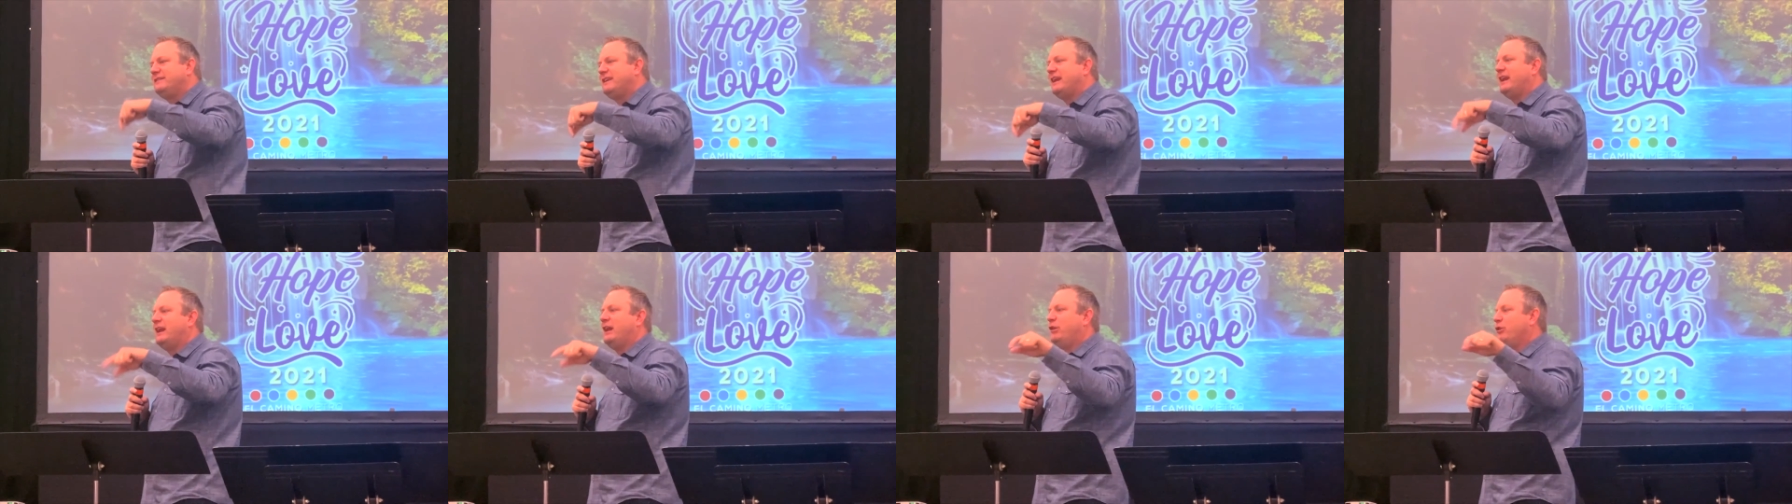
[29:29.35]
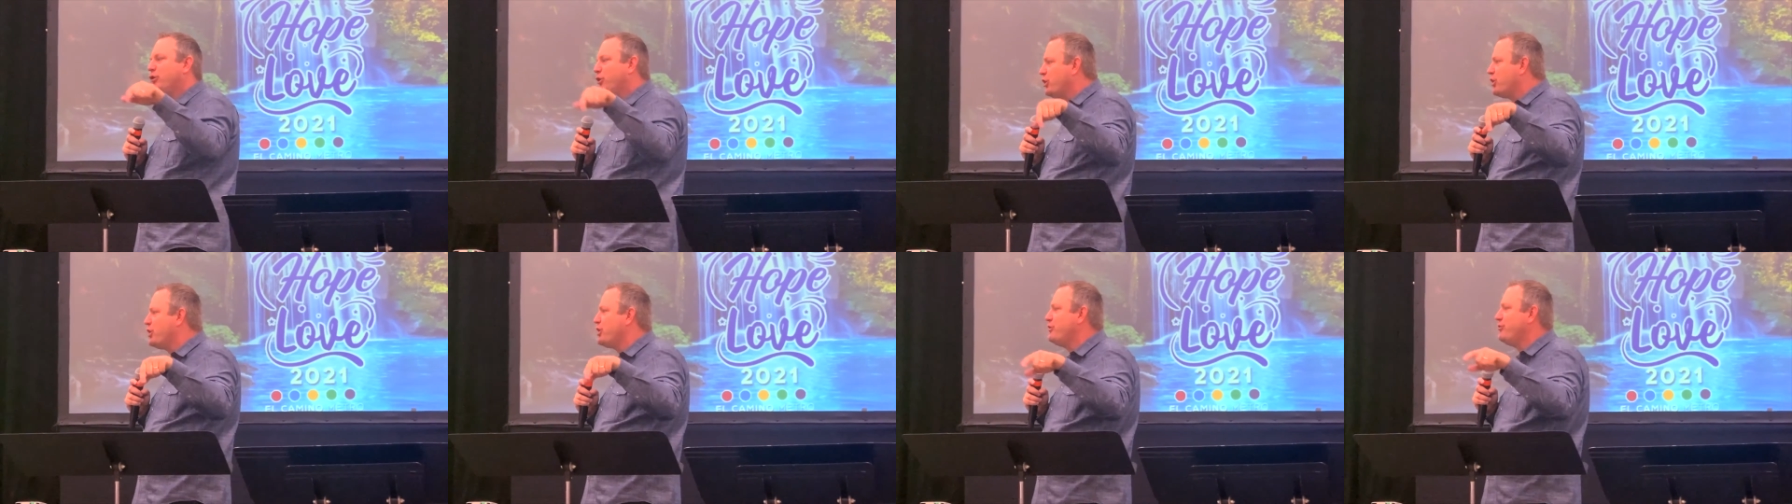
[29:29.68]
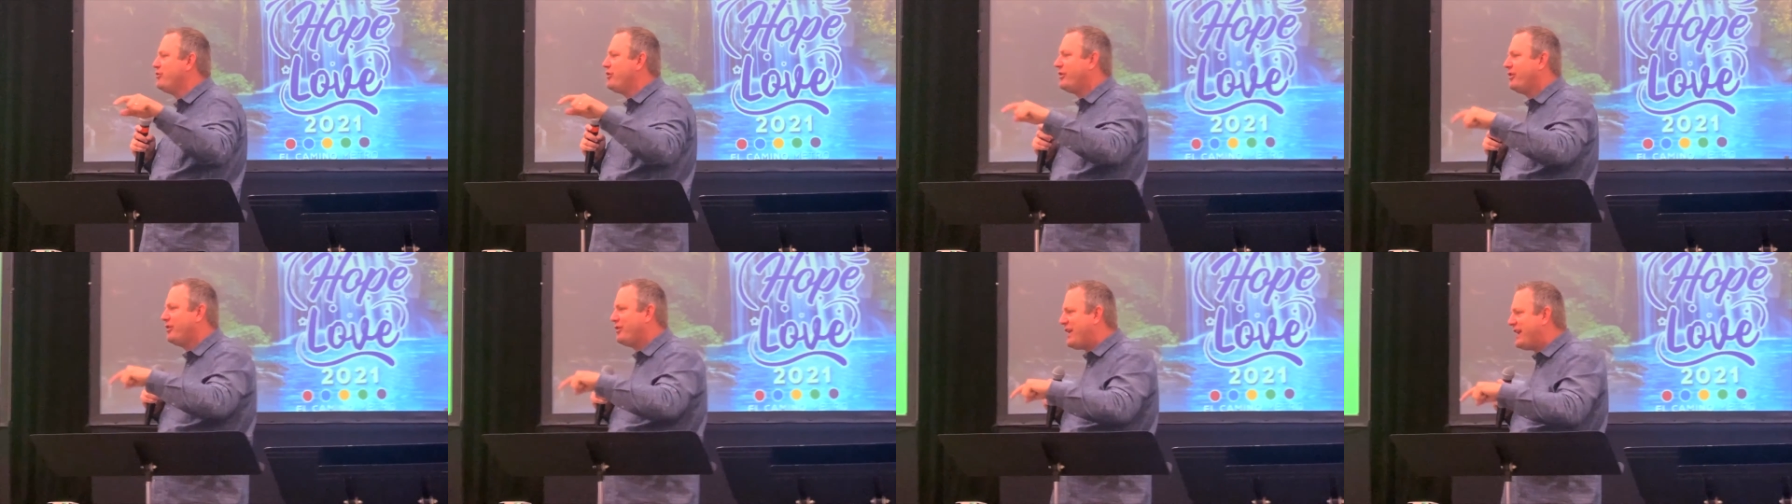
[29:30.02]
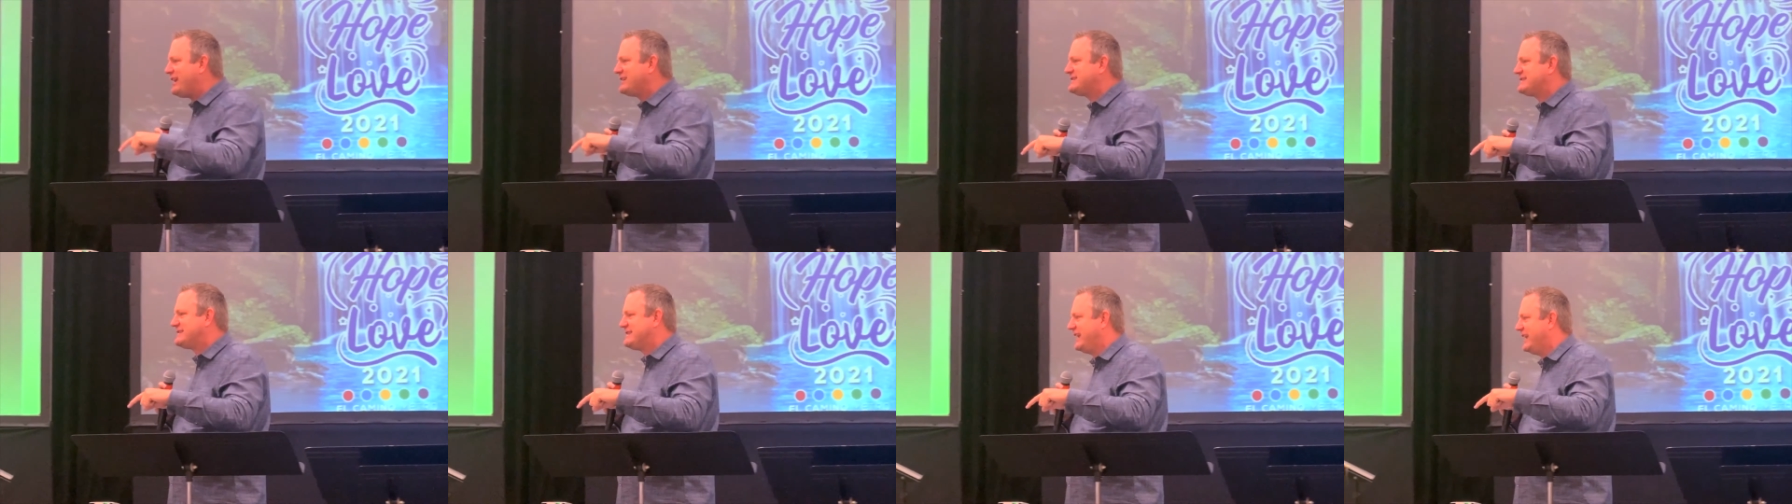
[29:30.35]
didn't learn the
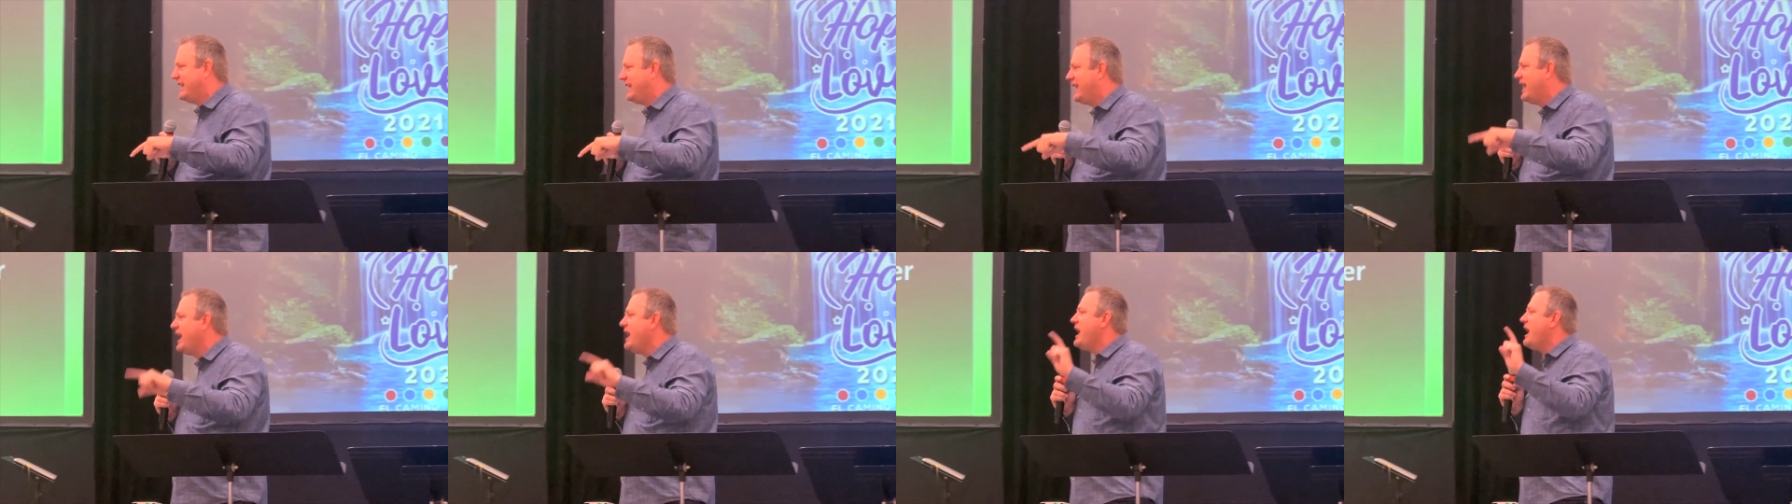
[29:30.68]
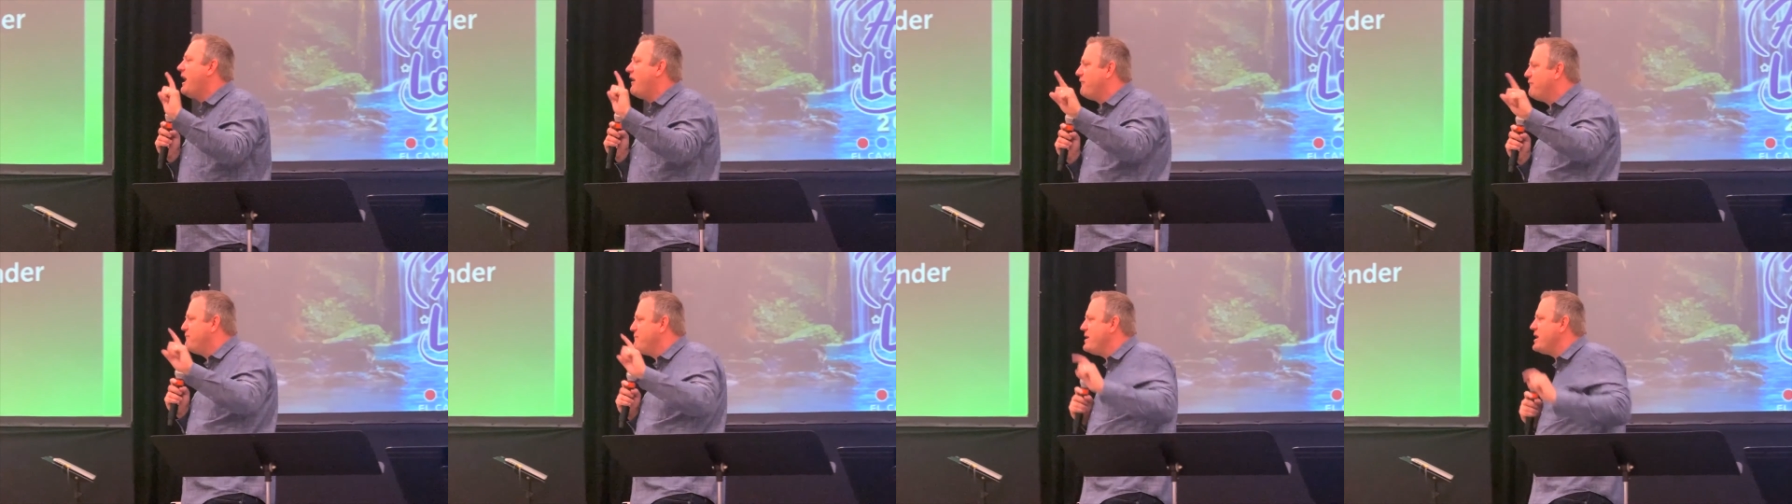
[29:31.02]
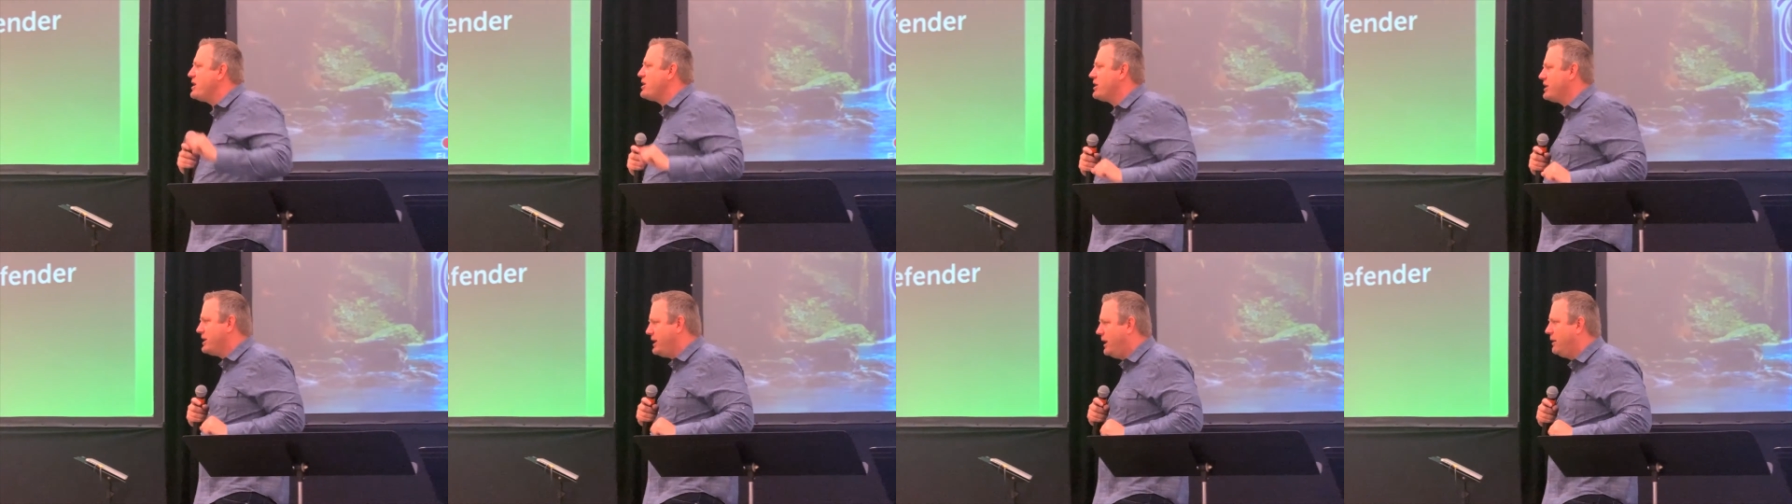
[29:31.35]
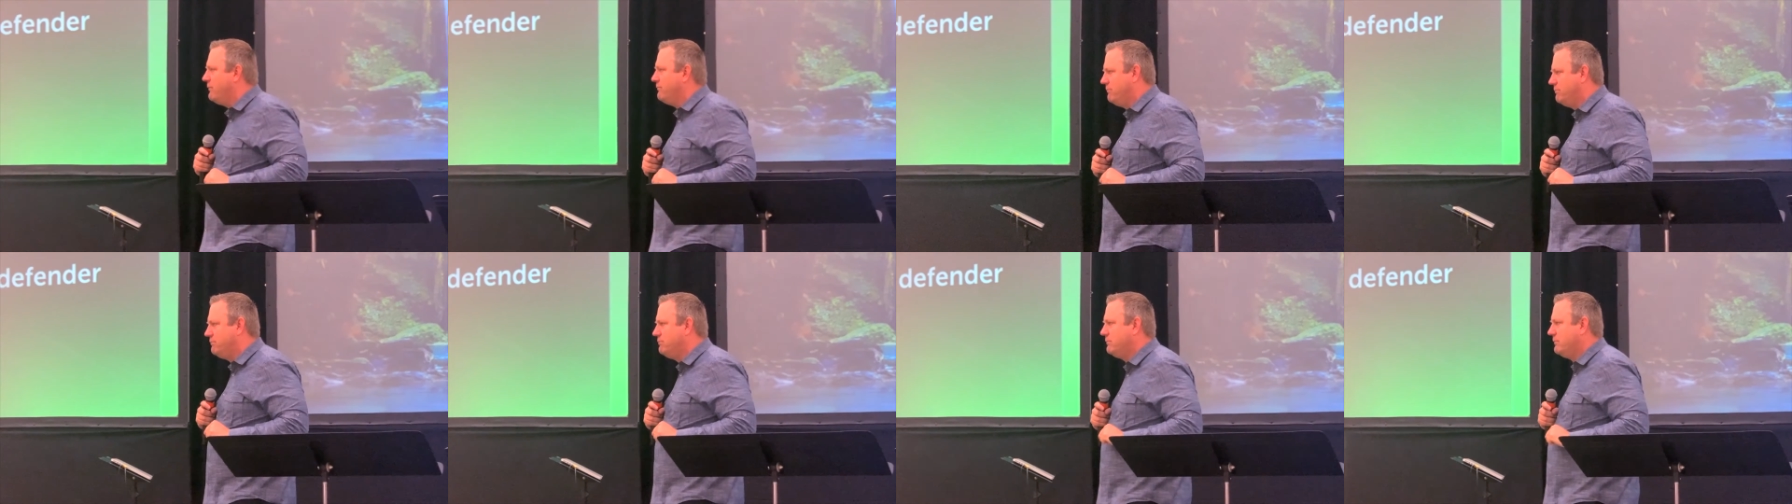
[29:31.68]
lesson of
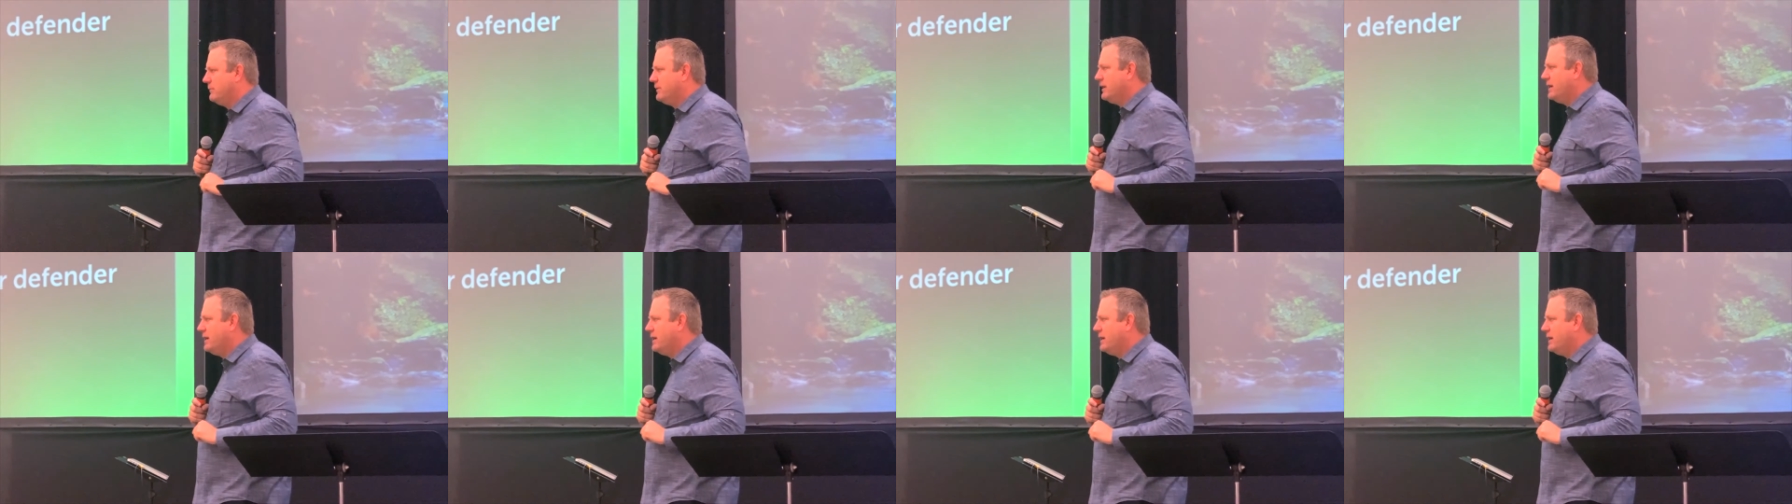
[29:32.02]
Miriam.